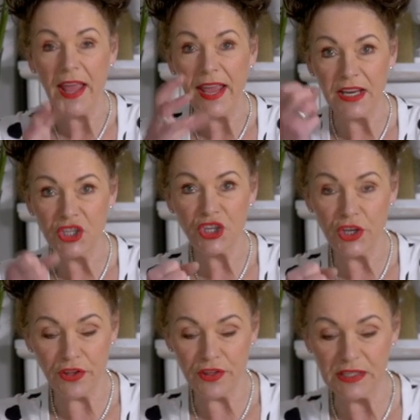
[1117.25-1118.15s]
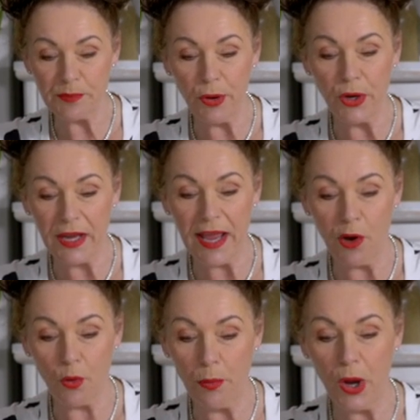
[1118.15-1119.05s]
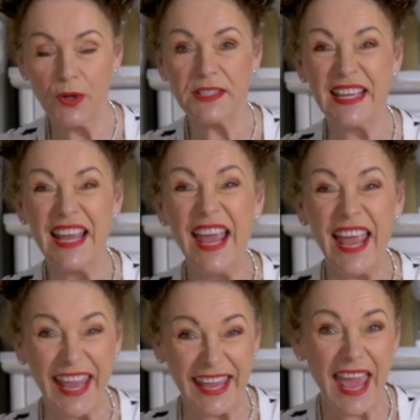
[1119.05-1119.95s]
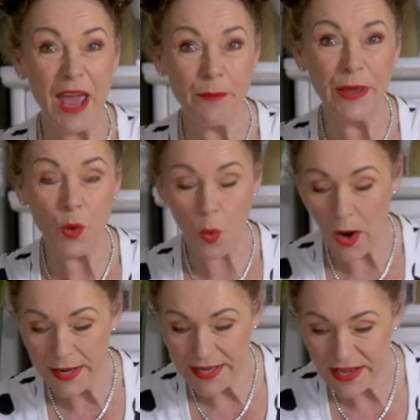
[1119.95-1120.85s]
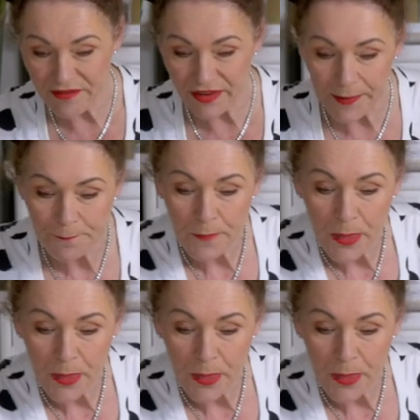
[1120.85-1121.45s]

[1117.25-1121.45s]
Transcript: into this bouquet or posy, it can be quite heavy.